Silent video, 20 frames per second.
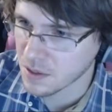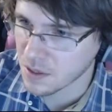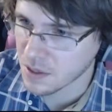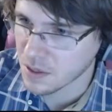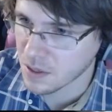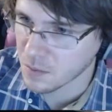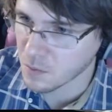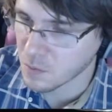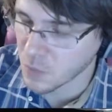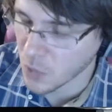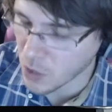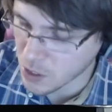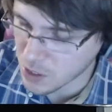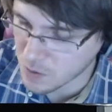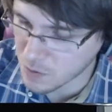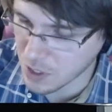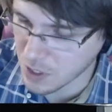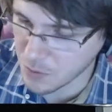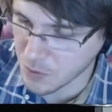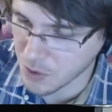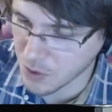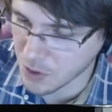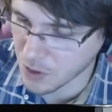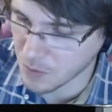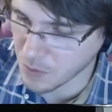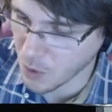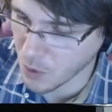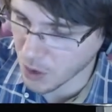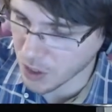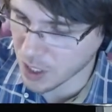Most people are
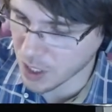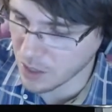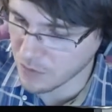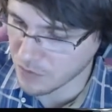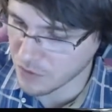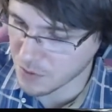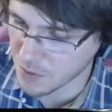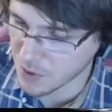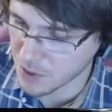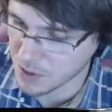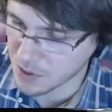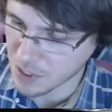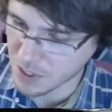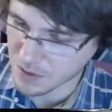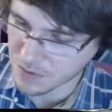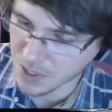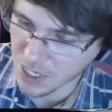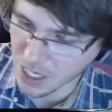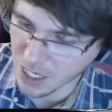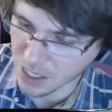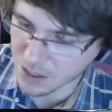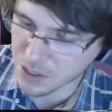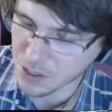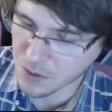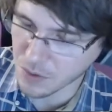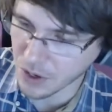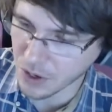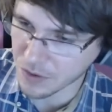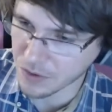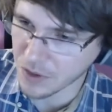more comfortable if the x
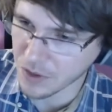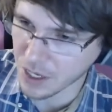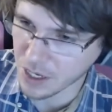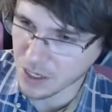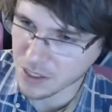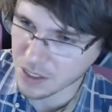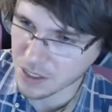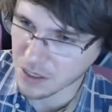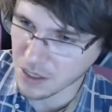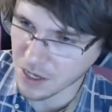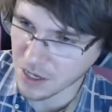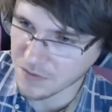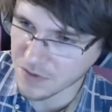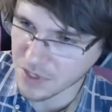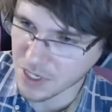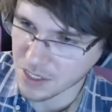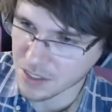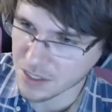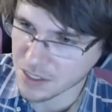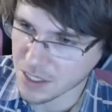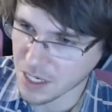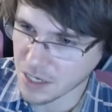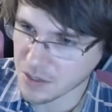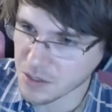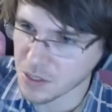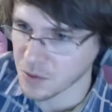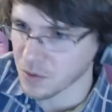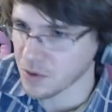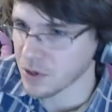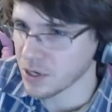squared thing is on the left-hand side,
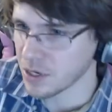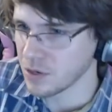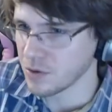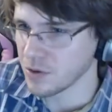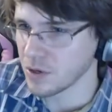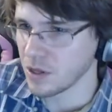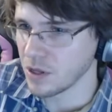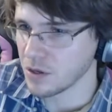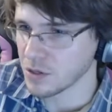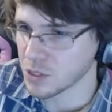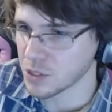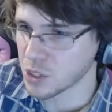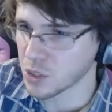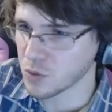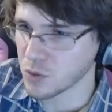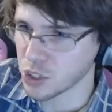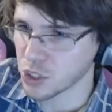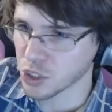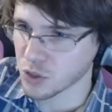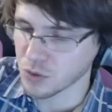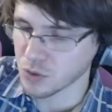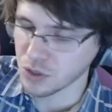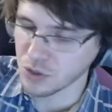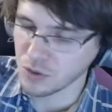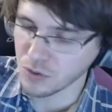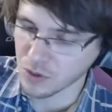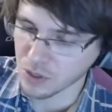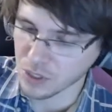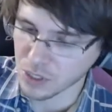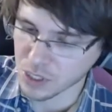so we're going to do a little switcheroo.
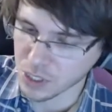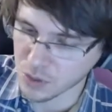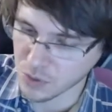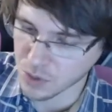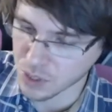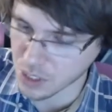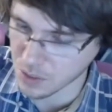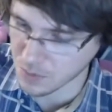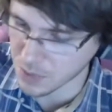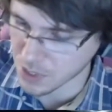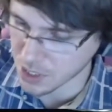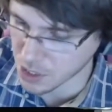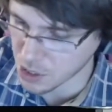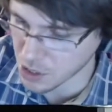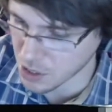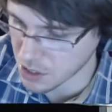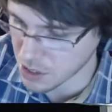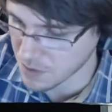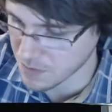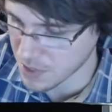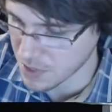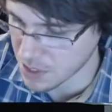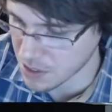We're going to switch the positions of these two